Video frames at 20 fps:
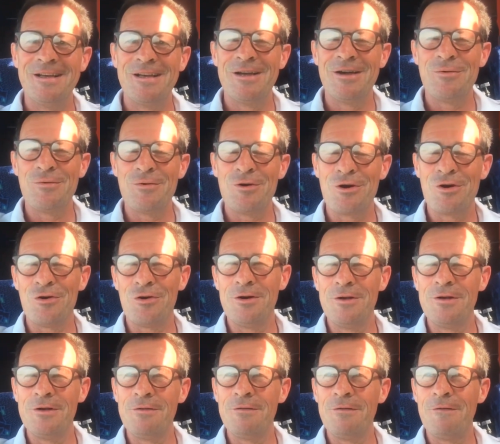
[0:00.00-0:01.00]
We're
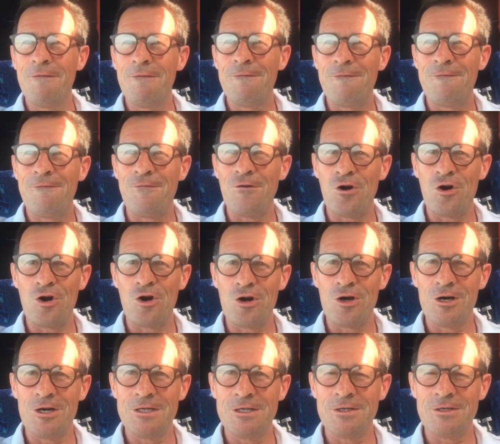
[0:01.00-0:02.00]
going
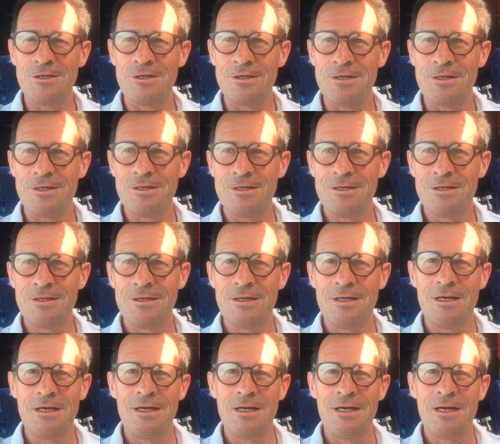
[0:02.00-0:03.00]

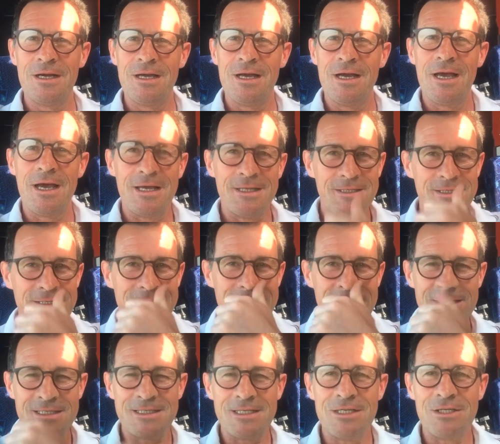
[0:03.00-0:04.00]

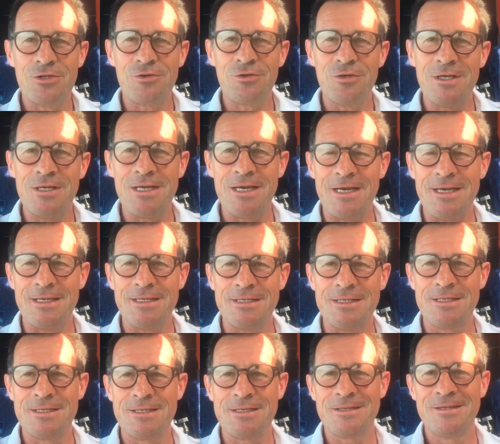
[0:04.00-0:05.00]
463
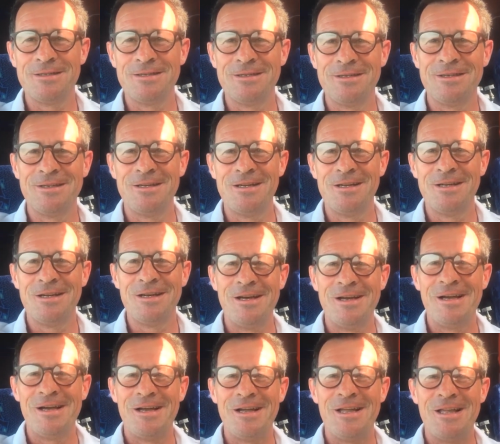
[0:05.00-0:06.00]
days
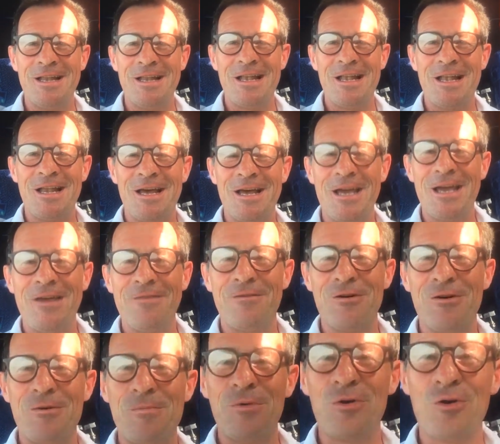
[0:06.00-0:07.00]
live
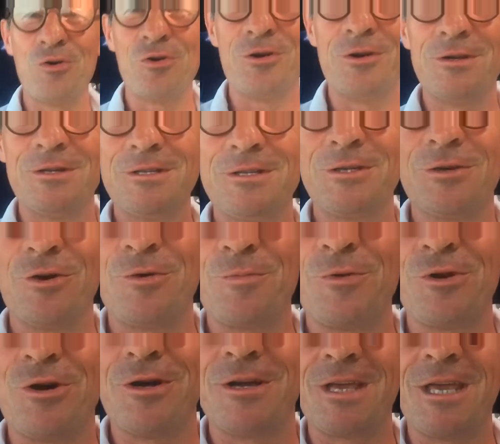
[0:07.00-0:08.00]
on board. So hope
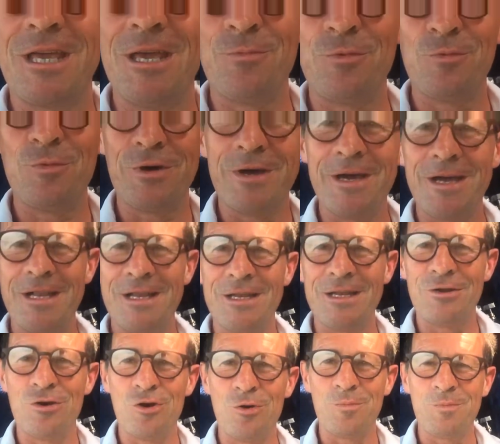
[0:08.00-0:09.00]
you're all keeping well and
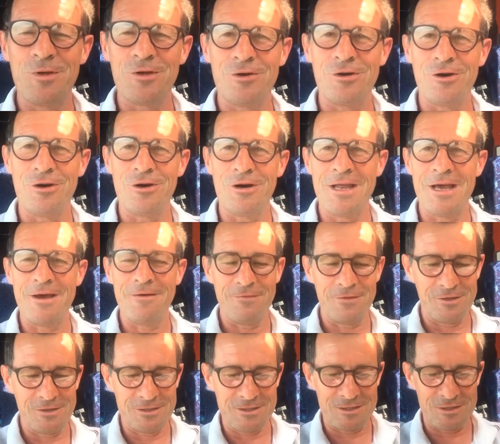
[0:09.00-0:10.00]
hope you're all
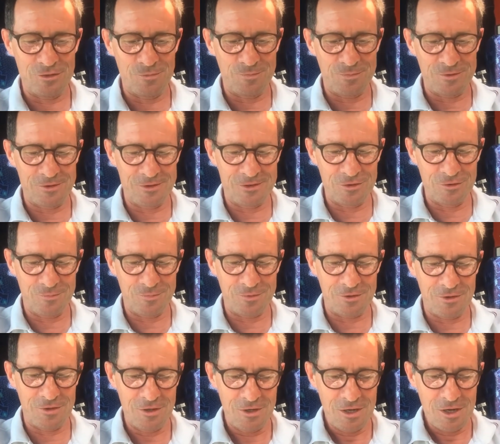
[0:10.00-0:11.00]
having a super,
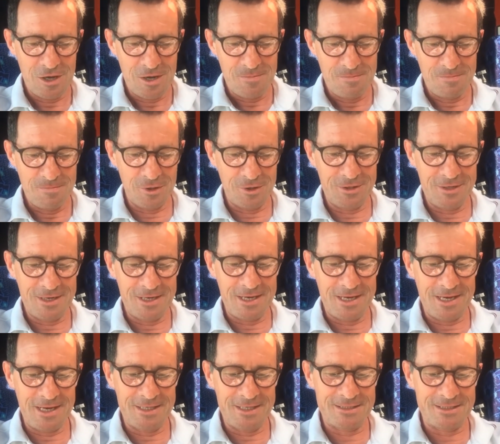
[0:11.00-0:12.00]
super Monday.
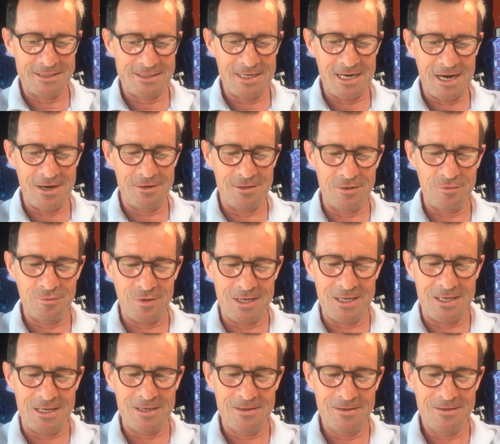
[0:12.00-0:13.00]
It's the start of the week.